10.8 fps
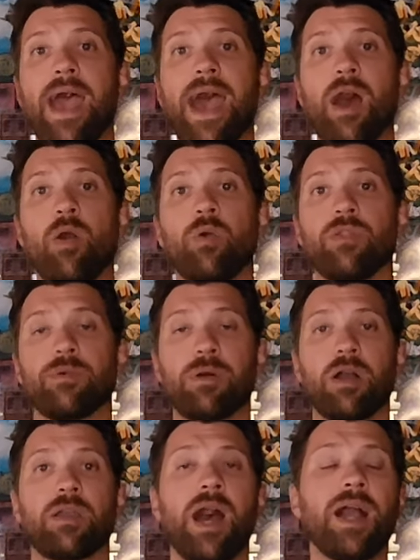how the
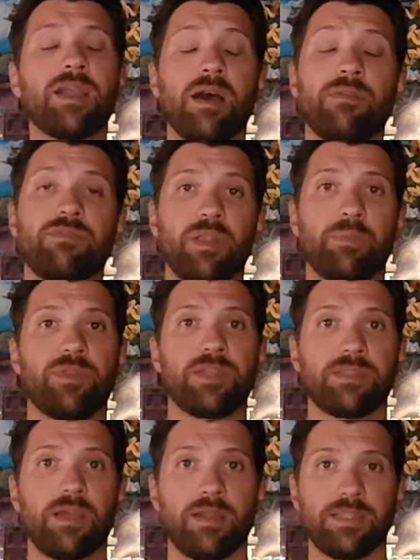mangaka flipped
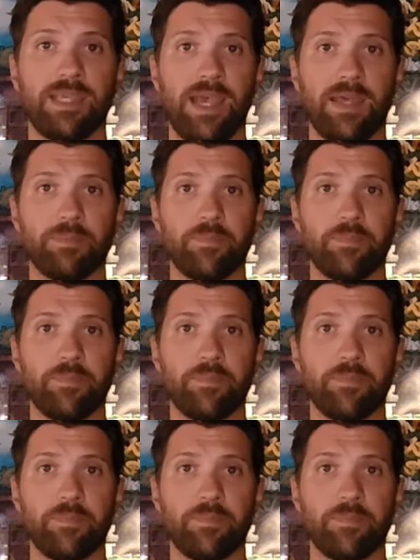this on its head.